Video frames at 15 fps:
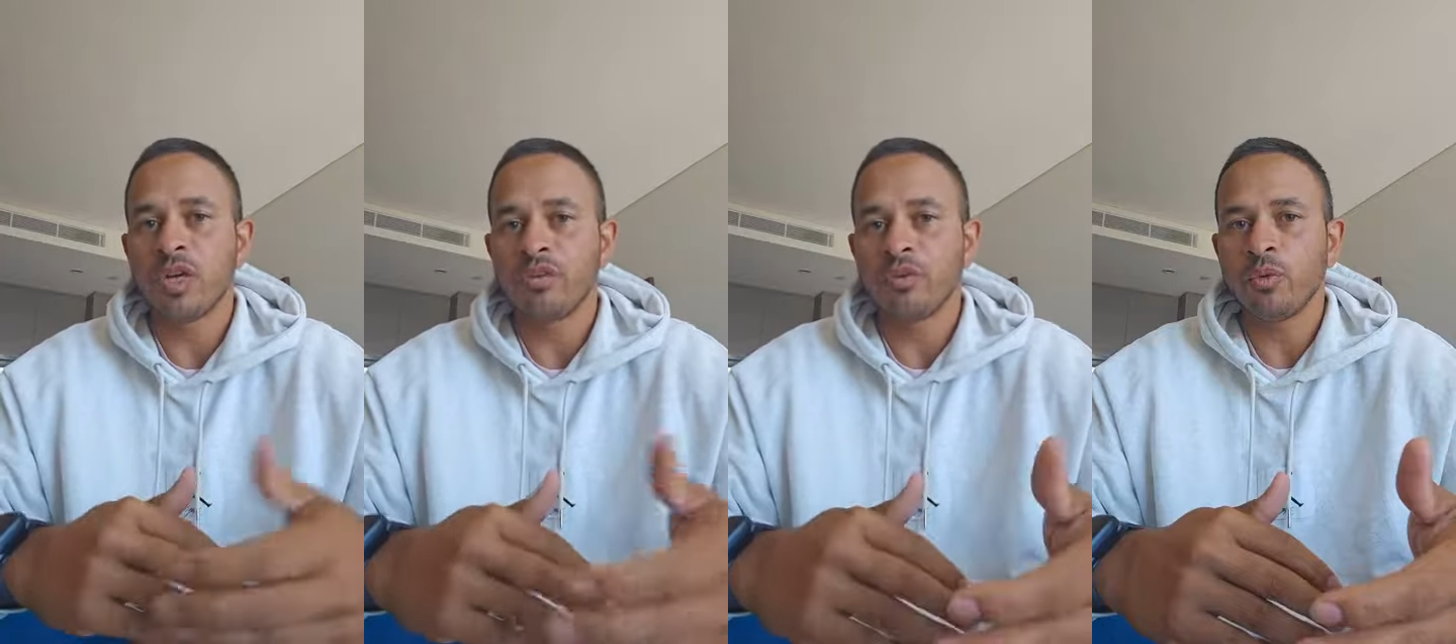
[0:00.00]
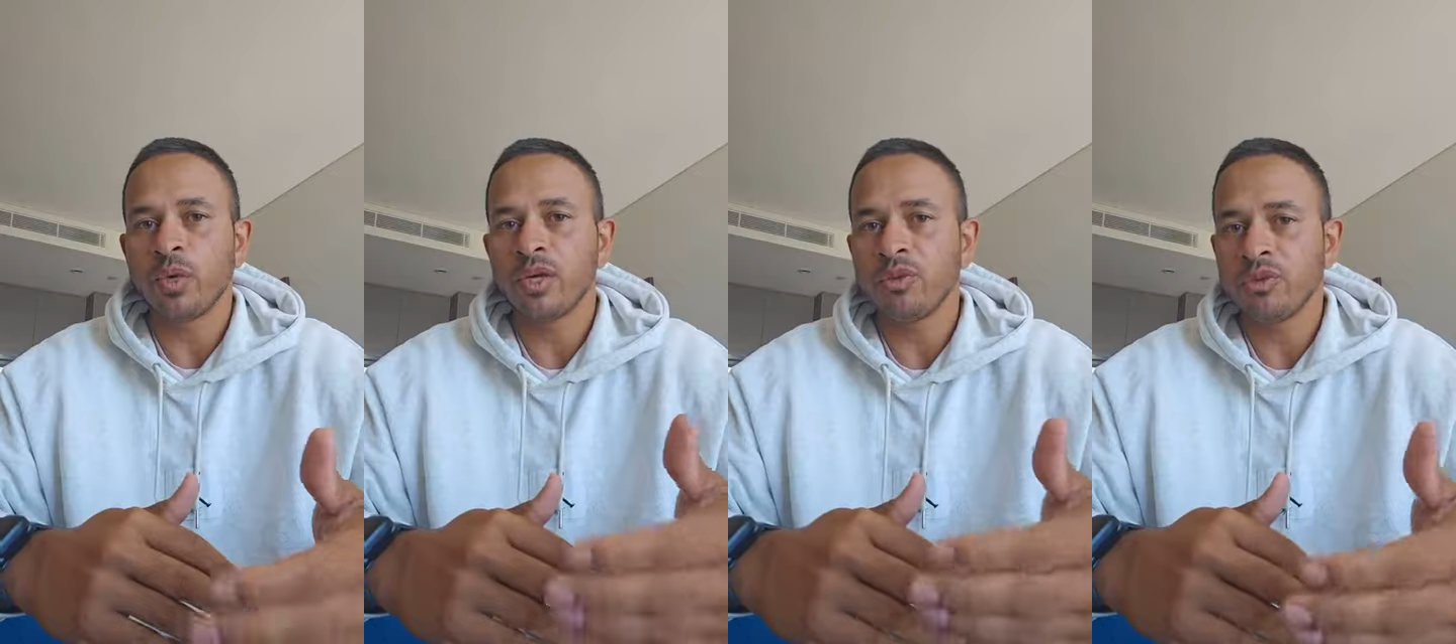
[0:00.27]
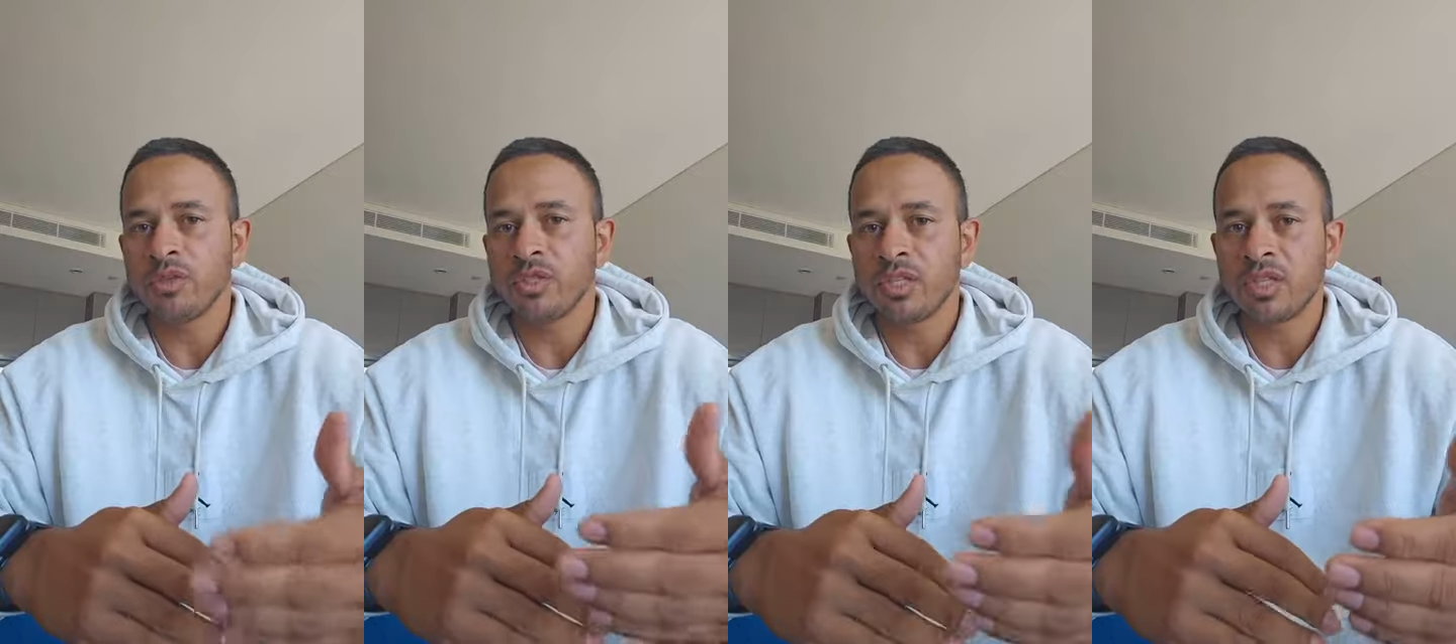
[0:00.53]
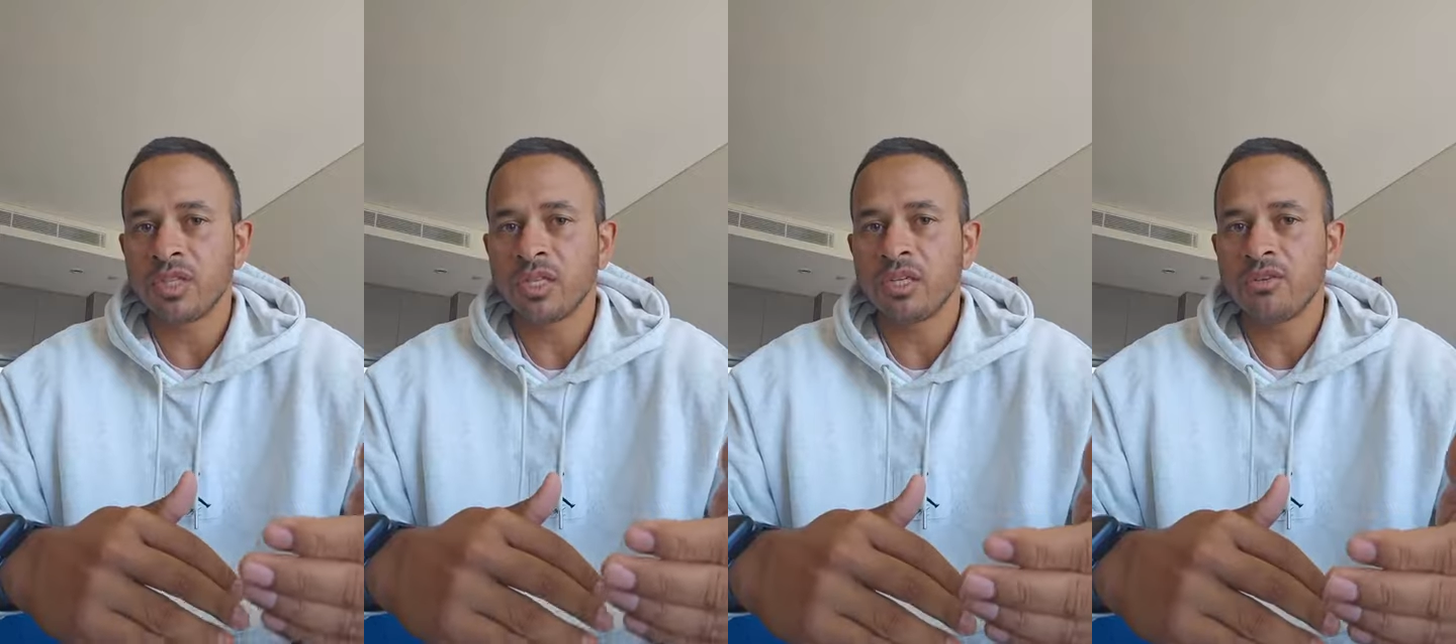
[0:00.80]
everyone who
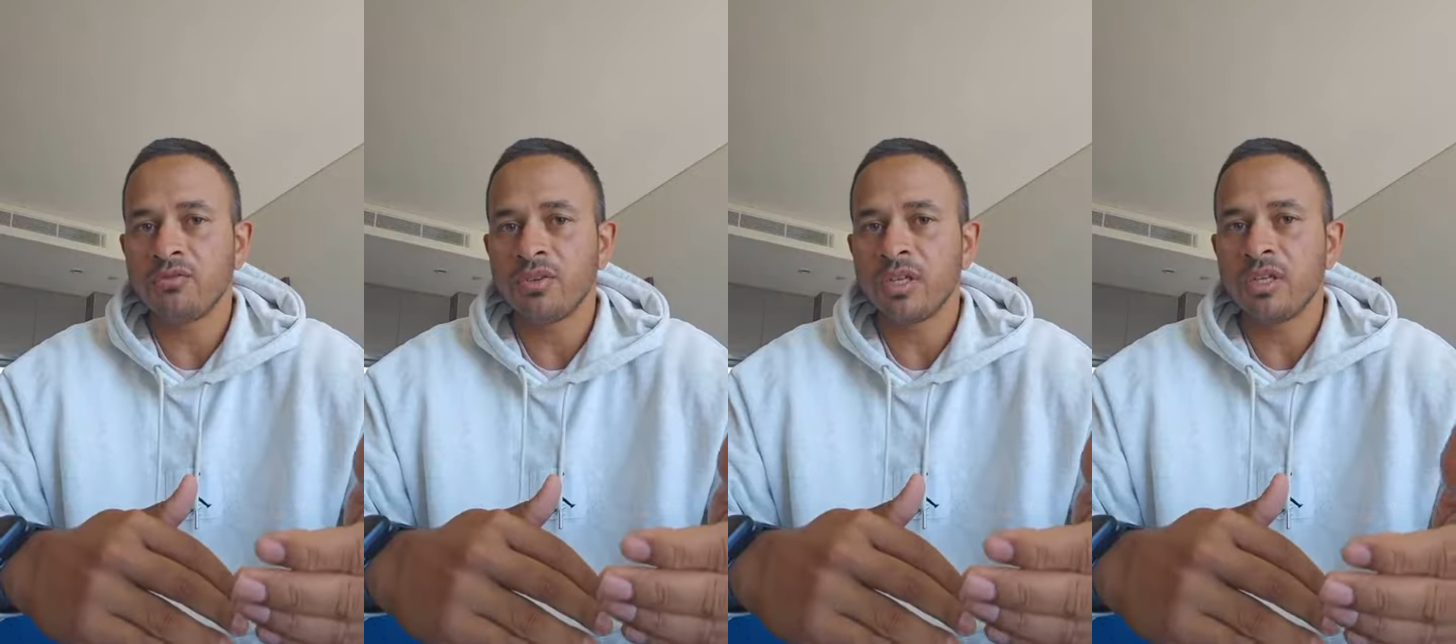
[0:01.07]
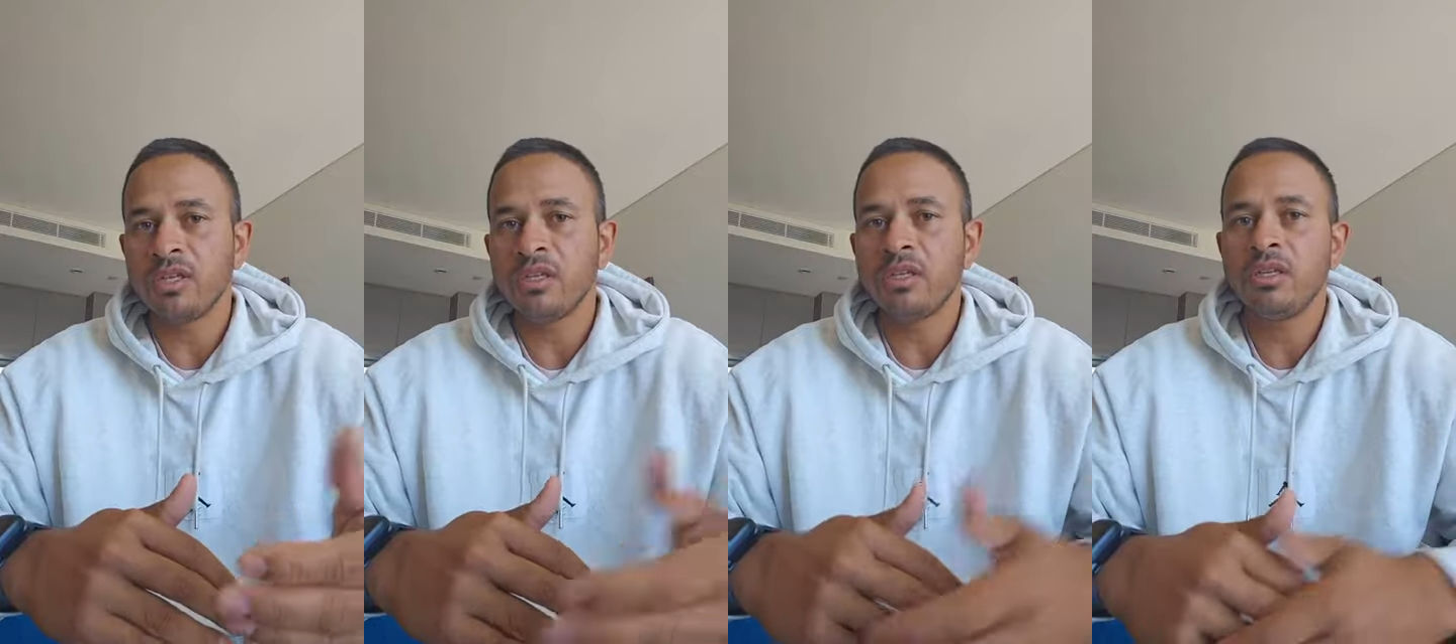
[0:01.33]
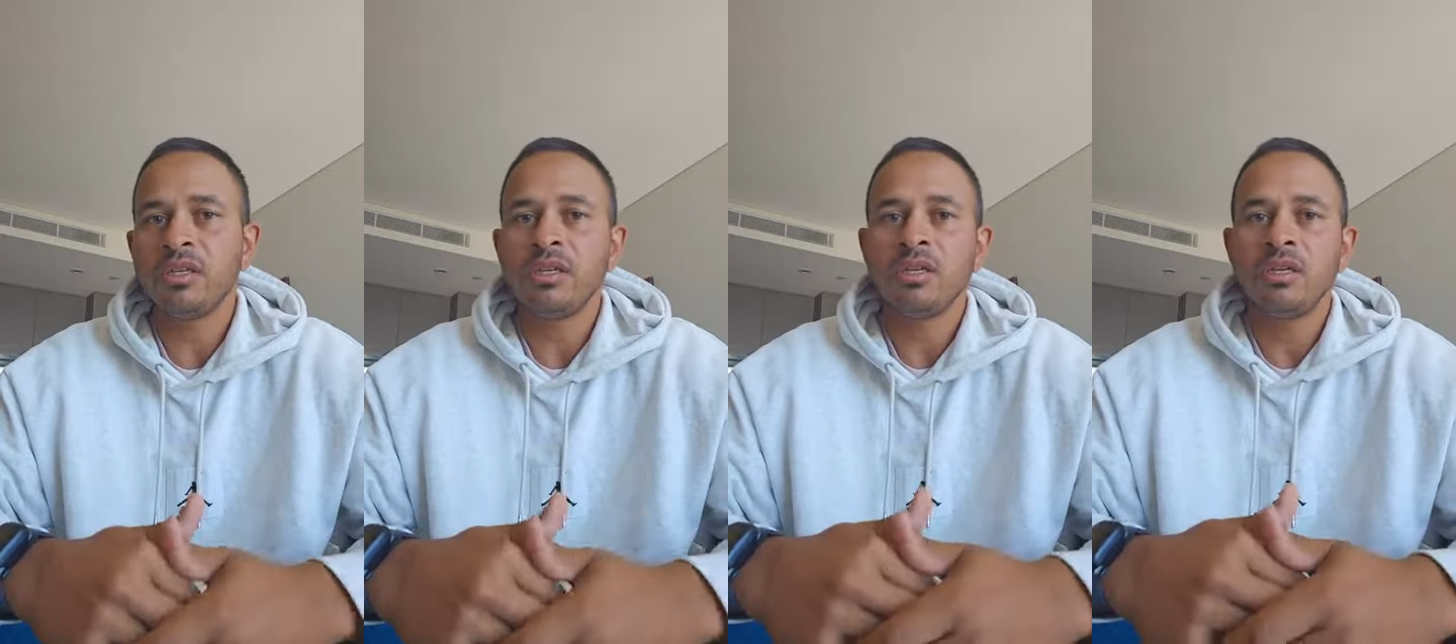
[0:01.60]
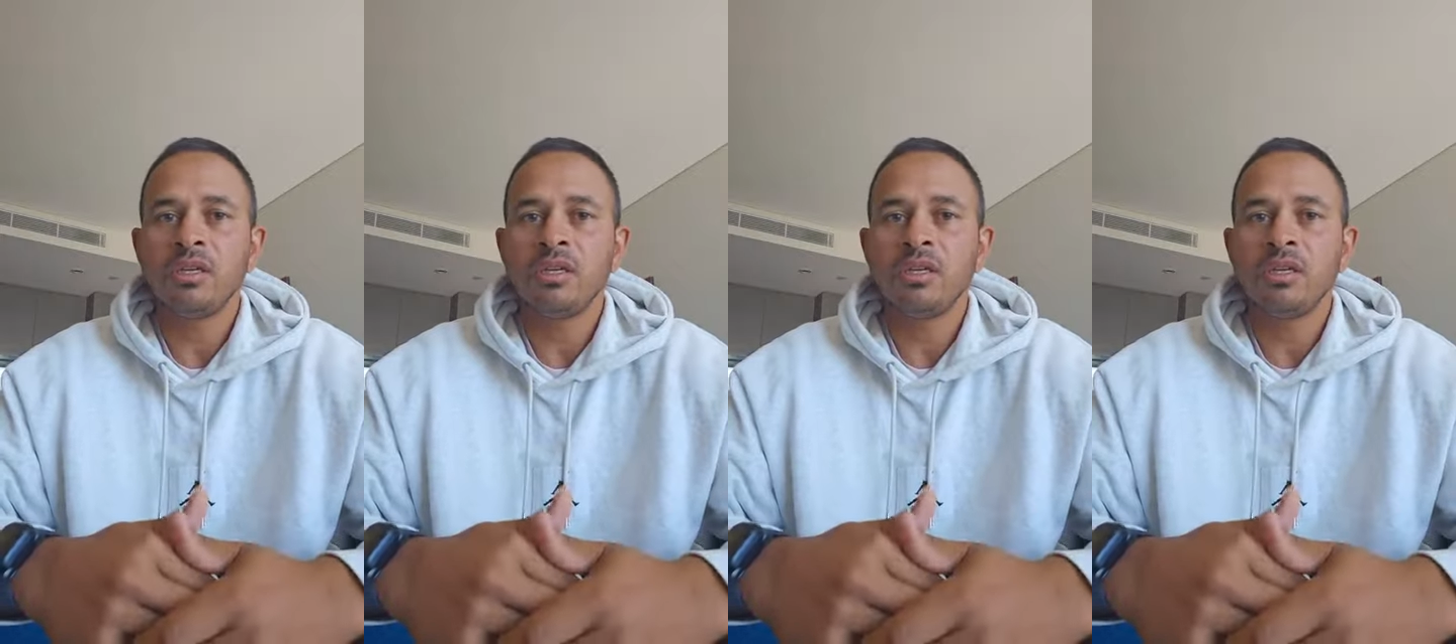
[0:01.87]
did get offended,